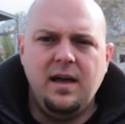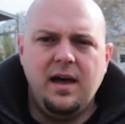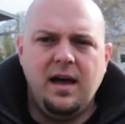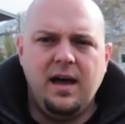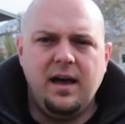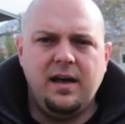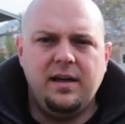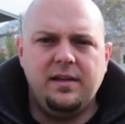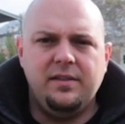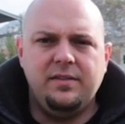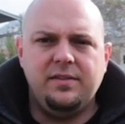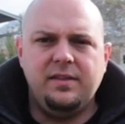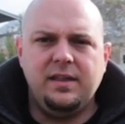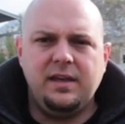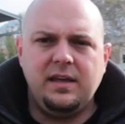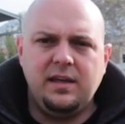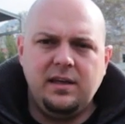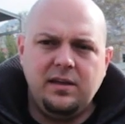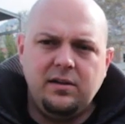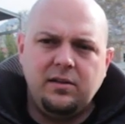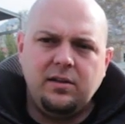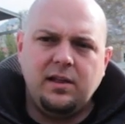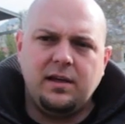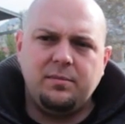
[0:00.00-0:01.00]
The
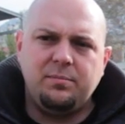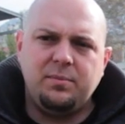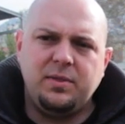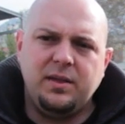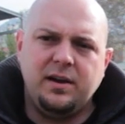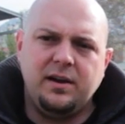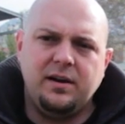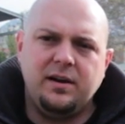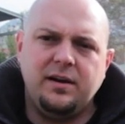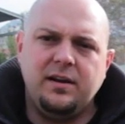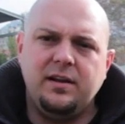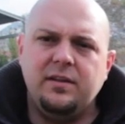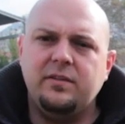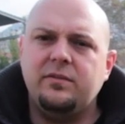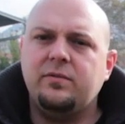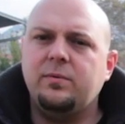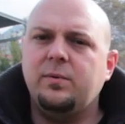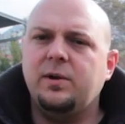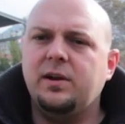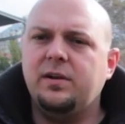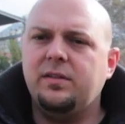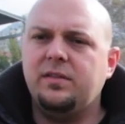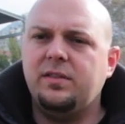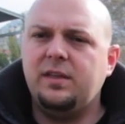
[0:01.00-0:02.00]
hill up there is
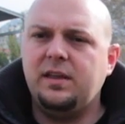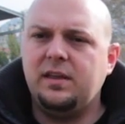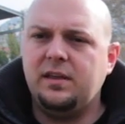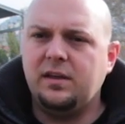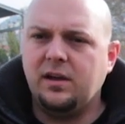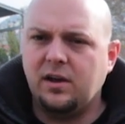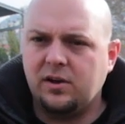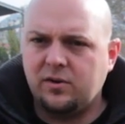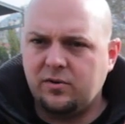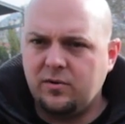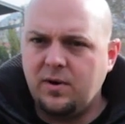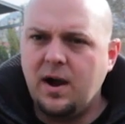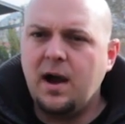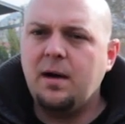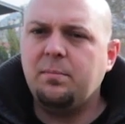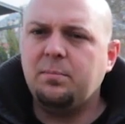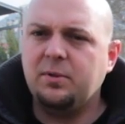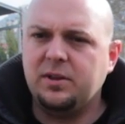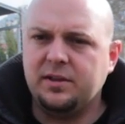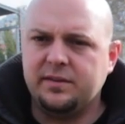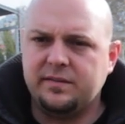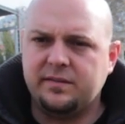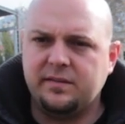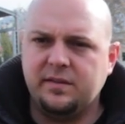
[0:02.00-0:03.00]
where the
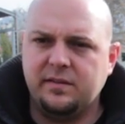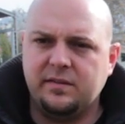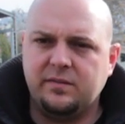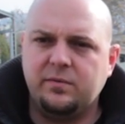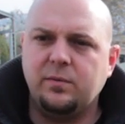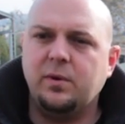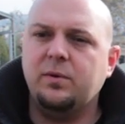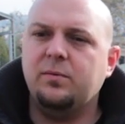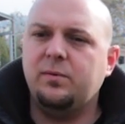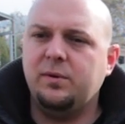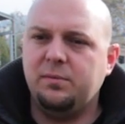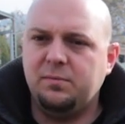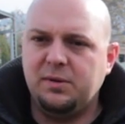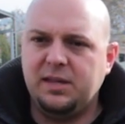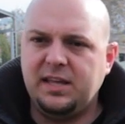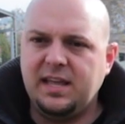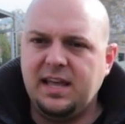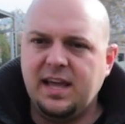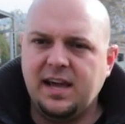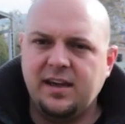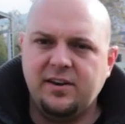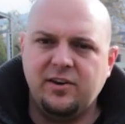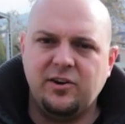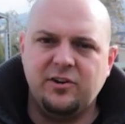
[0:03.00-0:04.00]
Acropolis is, where we
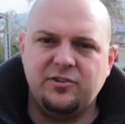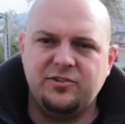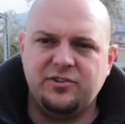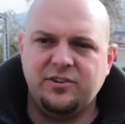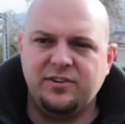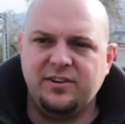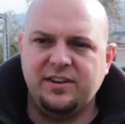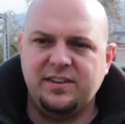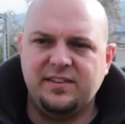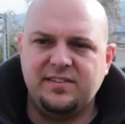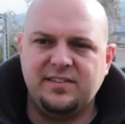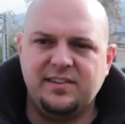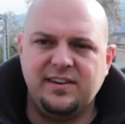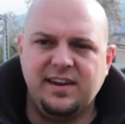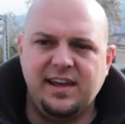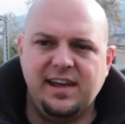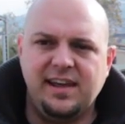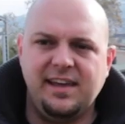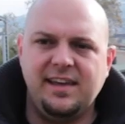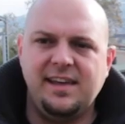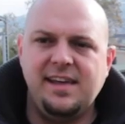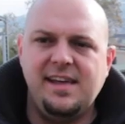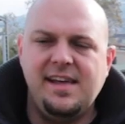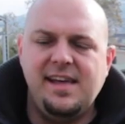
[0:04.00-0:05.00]
began our journey
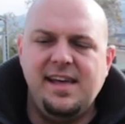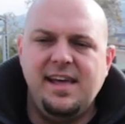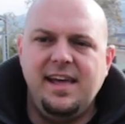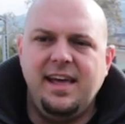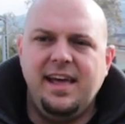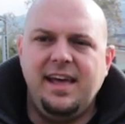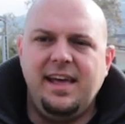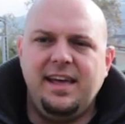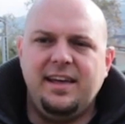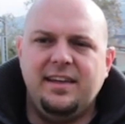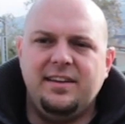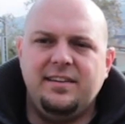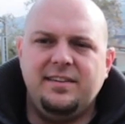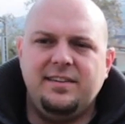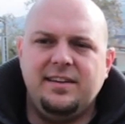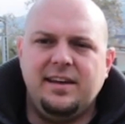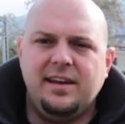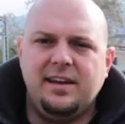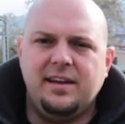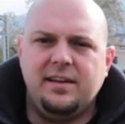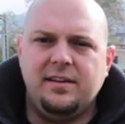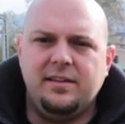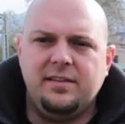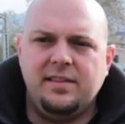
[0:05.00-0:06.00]
today. And
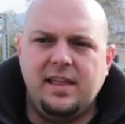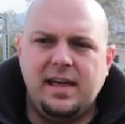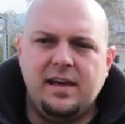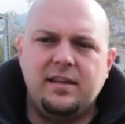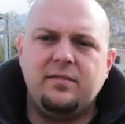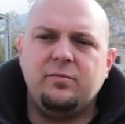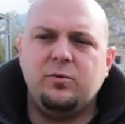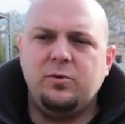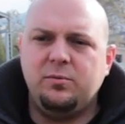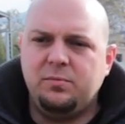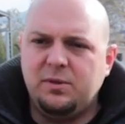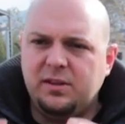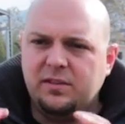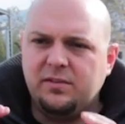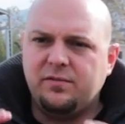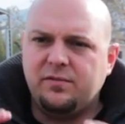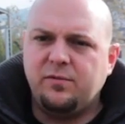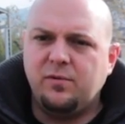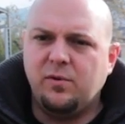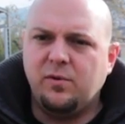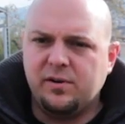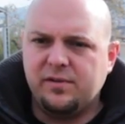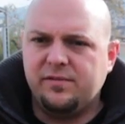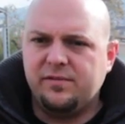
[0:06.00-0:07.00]
that would be the
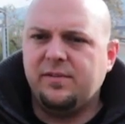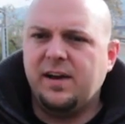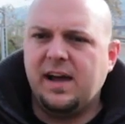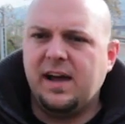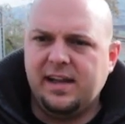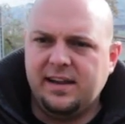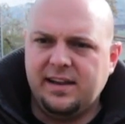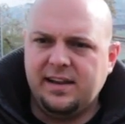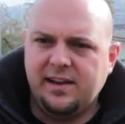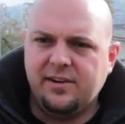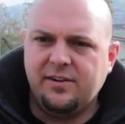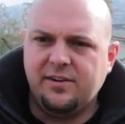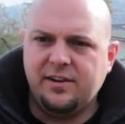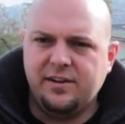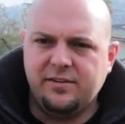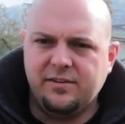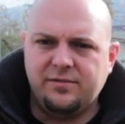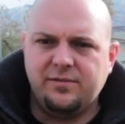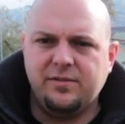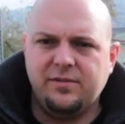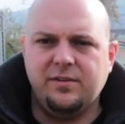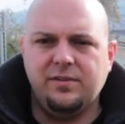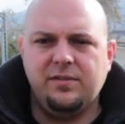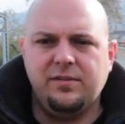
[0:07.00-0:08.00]
fortified area
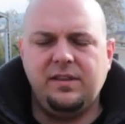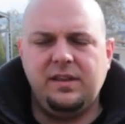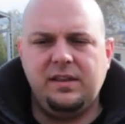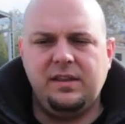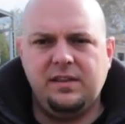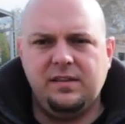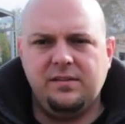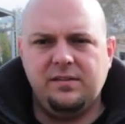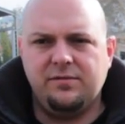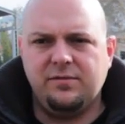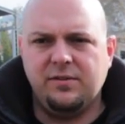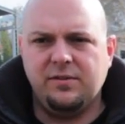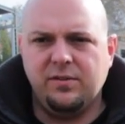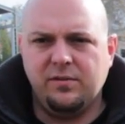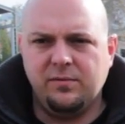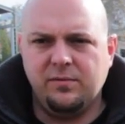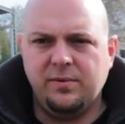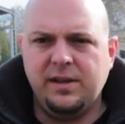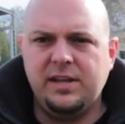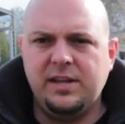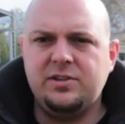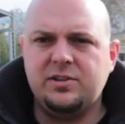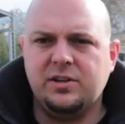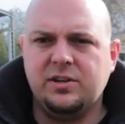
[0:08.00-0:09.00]
for the
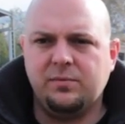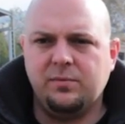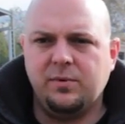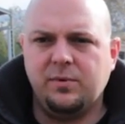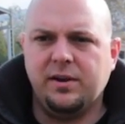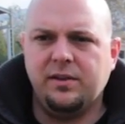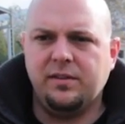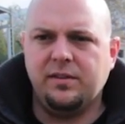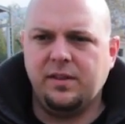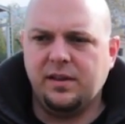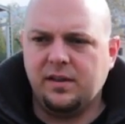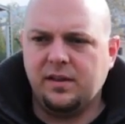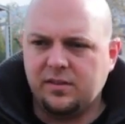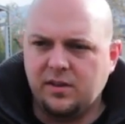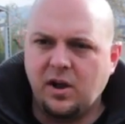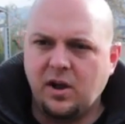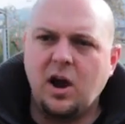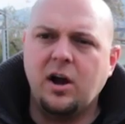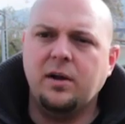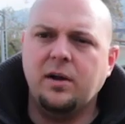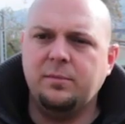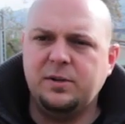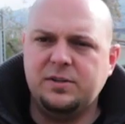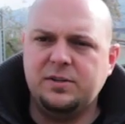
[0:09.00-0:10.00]
region, where the
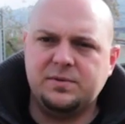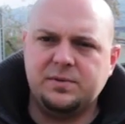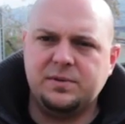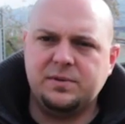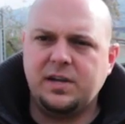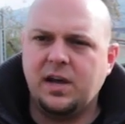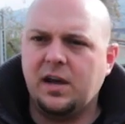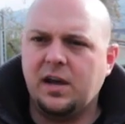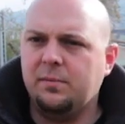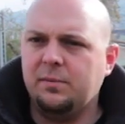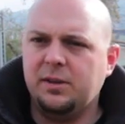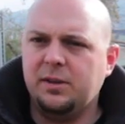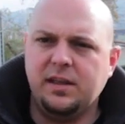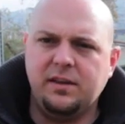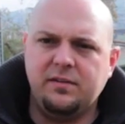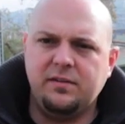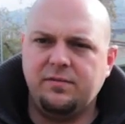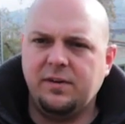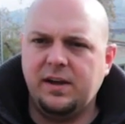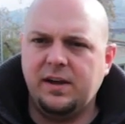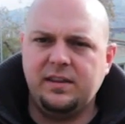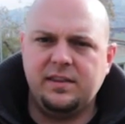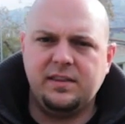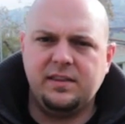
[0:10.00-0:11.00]
armies would come and
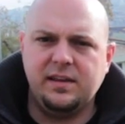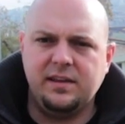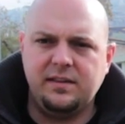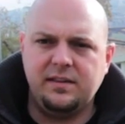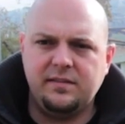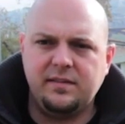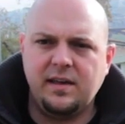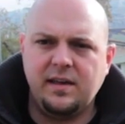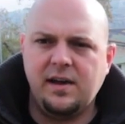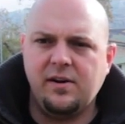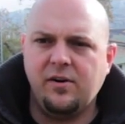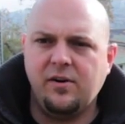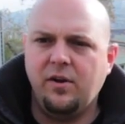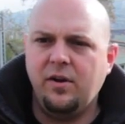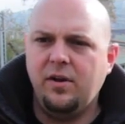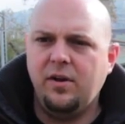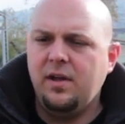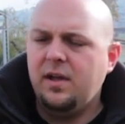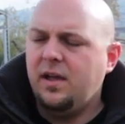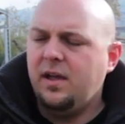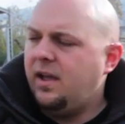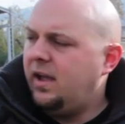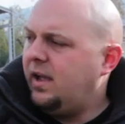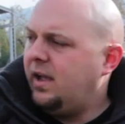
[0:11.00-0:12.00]
they'd fight things out.
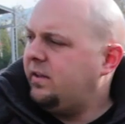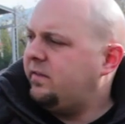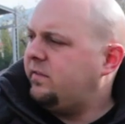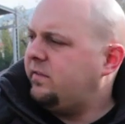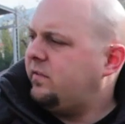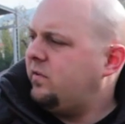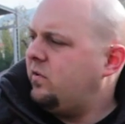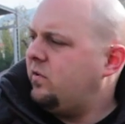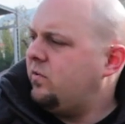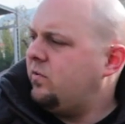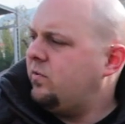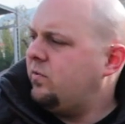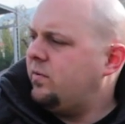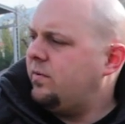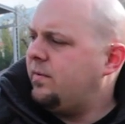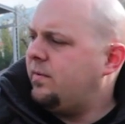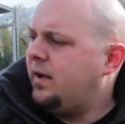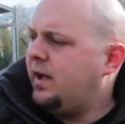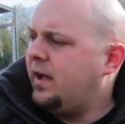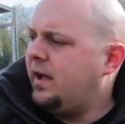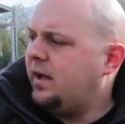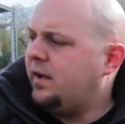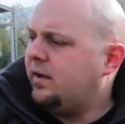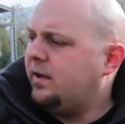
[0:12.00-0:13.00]
And so
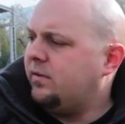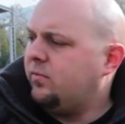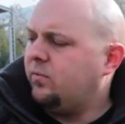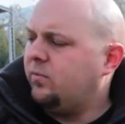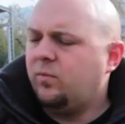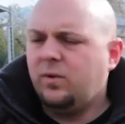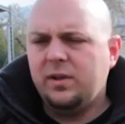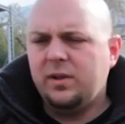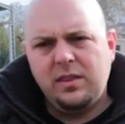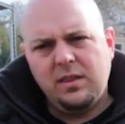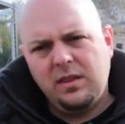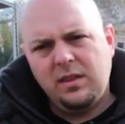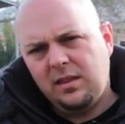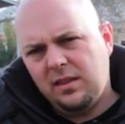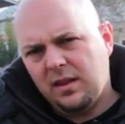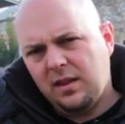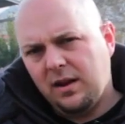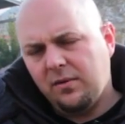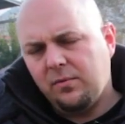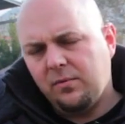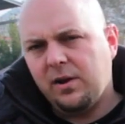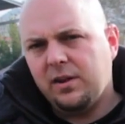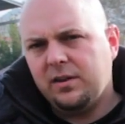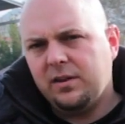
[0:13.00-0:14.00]
one thing
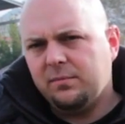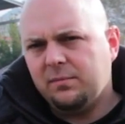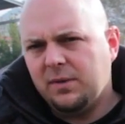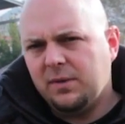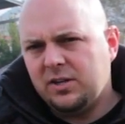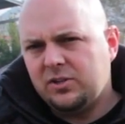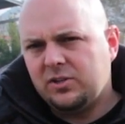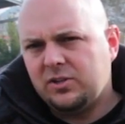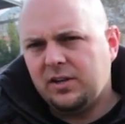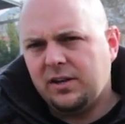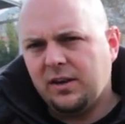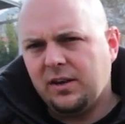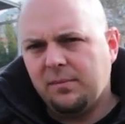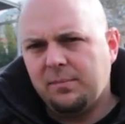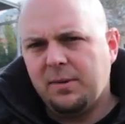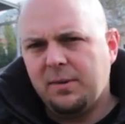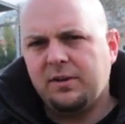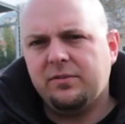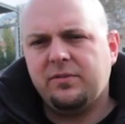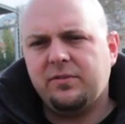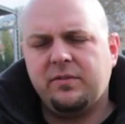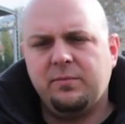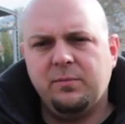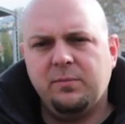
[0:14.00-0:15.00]
that I wanted to mention
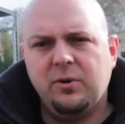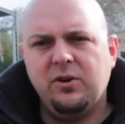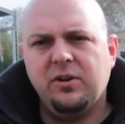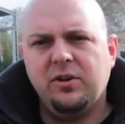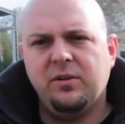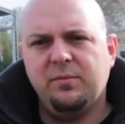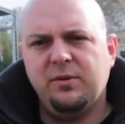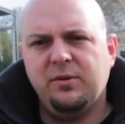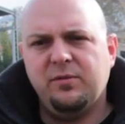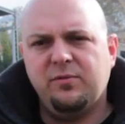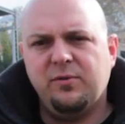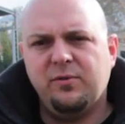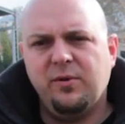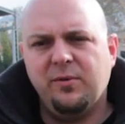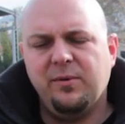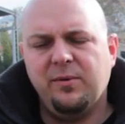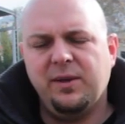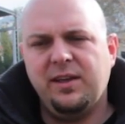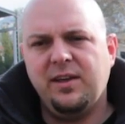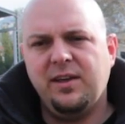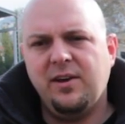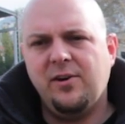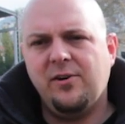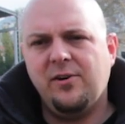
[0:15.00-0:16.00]
about Smyrna before
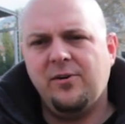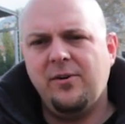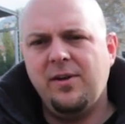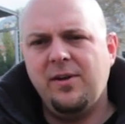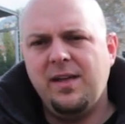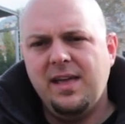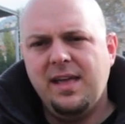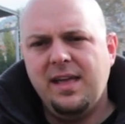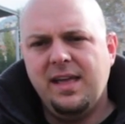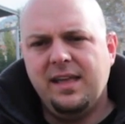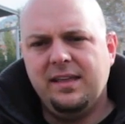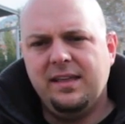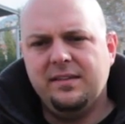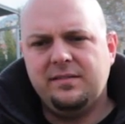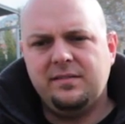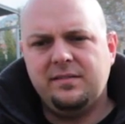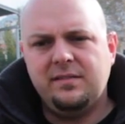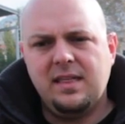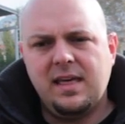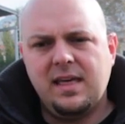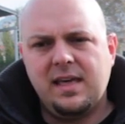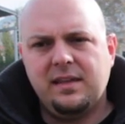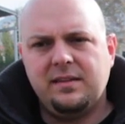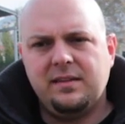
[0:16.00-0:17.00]
we go
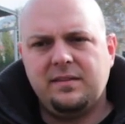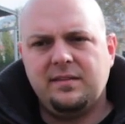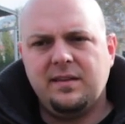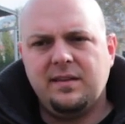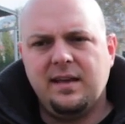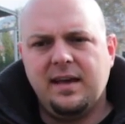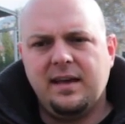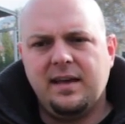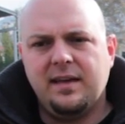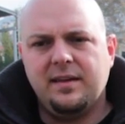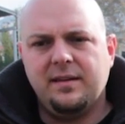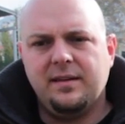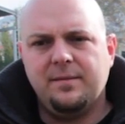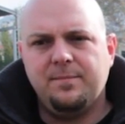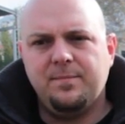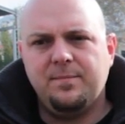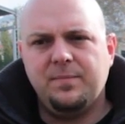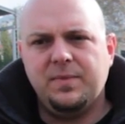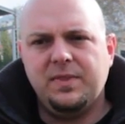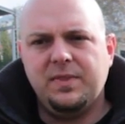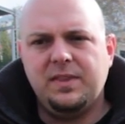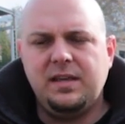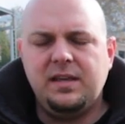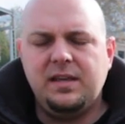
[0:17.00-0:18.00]
is that
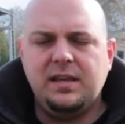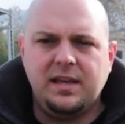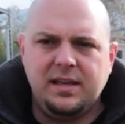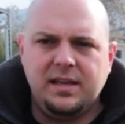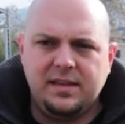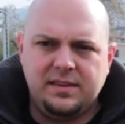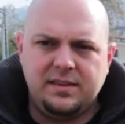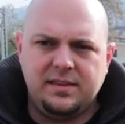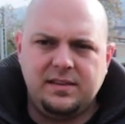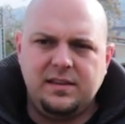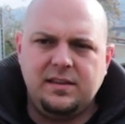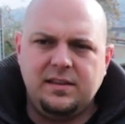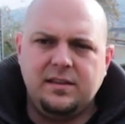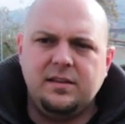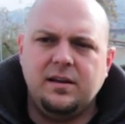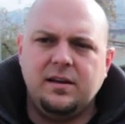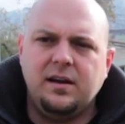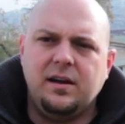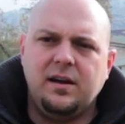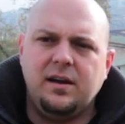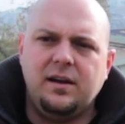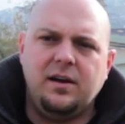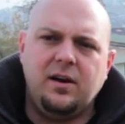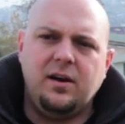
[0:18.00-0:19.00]
the
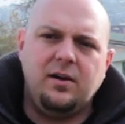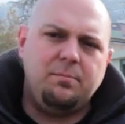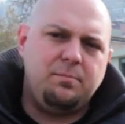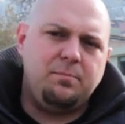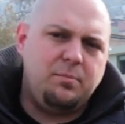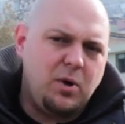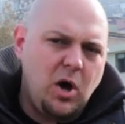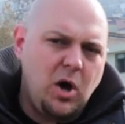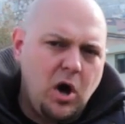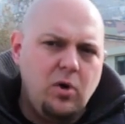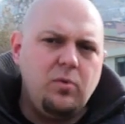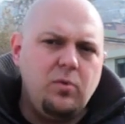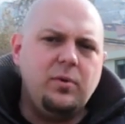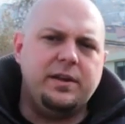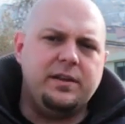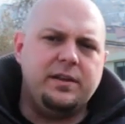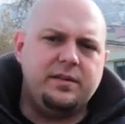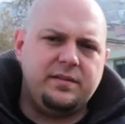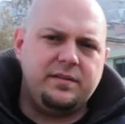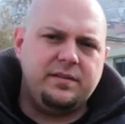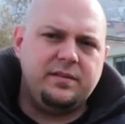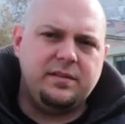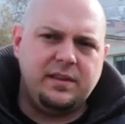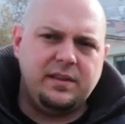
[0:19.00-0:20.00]

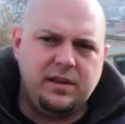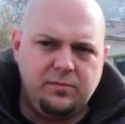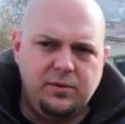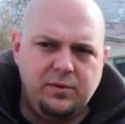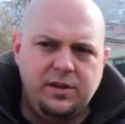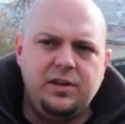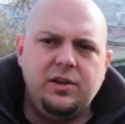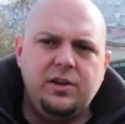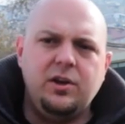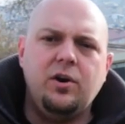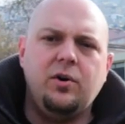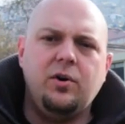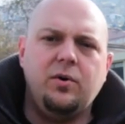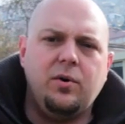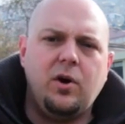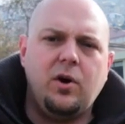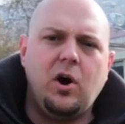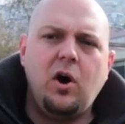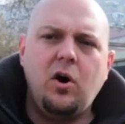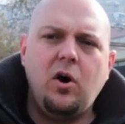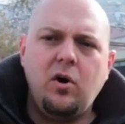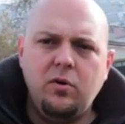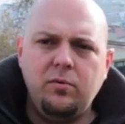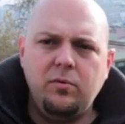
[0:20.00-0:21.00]
poet that we know,
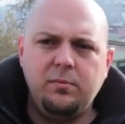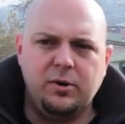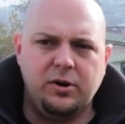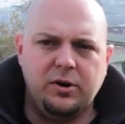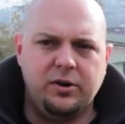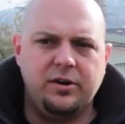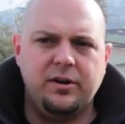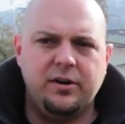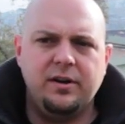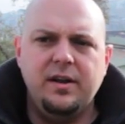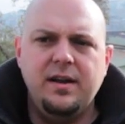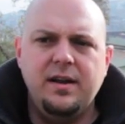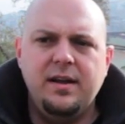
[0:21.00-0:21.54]
Homer,